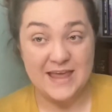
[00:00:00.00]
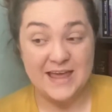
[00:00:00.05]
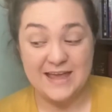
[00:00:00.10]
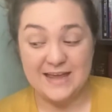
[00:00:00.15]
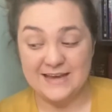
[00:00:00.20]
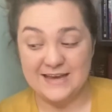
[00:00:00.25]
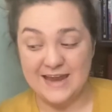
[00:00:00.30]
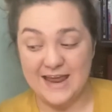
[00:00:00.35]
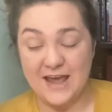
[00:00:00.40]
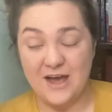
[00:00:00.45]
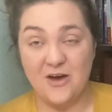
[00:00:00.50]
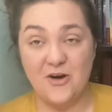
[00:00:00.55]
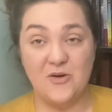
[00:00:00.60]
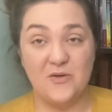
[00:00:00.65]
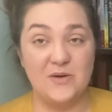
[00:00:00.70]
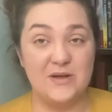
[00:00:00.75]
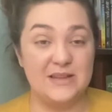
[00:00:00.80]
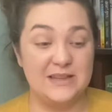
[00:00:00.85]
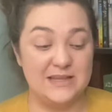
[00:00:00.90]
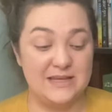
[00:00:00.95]
Now
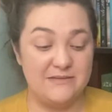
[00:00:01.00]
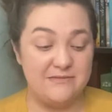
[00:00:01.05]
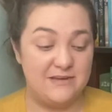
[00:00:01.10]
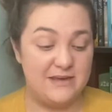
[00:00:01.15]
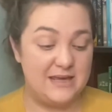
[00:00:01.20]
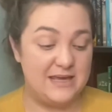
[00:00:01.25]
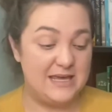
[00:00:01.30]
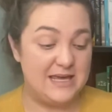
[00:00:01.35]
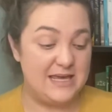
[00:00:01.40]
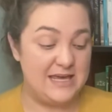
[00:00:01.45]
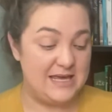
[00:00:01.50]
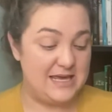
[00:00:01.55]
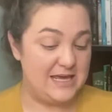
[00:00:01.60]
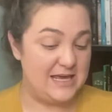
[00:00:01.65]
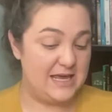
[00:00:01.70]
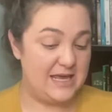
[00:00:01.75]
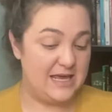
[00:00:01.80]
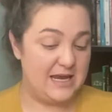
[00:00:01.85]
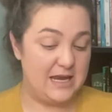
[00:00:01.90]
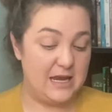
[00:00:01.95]
living
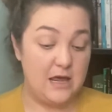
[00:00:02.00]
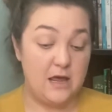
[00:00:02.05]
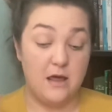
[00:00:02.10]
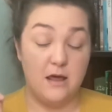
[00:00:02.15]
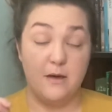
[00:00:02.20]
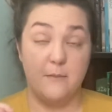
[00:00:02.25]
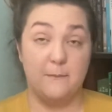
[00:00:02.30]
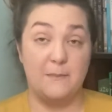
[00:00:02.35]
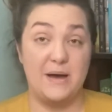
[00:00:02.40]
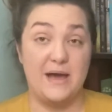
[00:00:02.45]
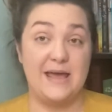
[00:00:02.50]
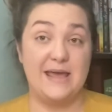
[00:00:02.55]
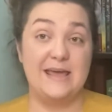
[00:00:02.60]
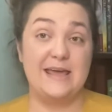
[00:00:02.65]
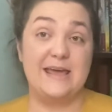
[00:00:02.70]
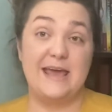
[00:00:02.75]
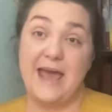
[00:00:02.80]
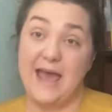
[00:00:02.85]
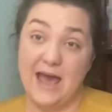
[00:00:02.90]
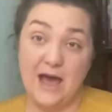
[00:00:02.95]
in my
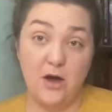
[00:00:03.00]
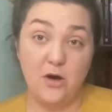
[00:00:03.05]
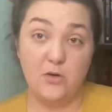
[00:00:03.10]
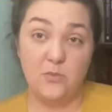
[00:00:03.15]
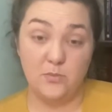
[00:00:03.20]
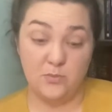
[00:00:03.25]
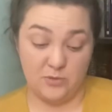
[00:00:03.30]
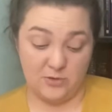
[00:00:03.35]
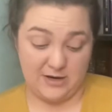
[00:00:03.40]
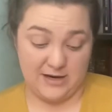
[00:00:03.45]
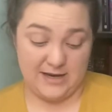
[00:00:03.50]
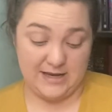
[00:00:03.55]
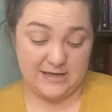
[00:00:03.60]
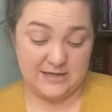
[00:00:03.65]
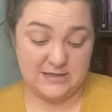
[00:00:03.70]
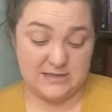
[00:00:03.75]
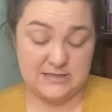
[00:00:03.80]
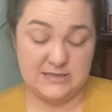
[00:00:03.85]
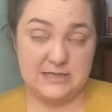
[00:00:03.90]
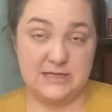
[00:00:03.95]
cow
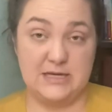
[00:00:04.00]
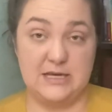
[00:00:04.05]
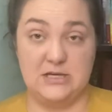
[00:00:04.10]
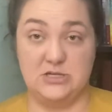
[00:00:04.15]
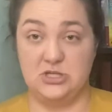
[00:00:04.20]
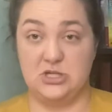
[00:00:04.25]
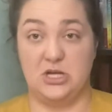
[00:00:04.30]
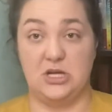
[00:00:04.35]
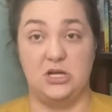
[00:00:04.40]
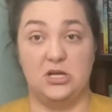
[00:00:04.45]
print kitchen